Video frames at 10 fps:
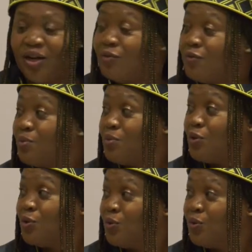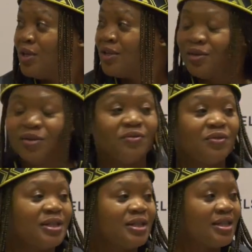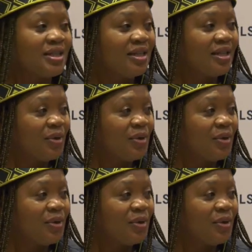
learn from you as a university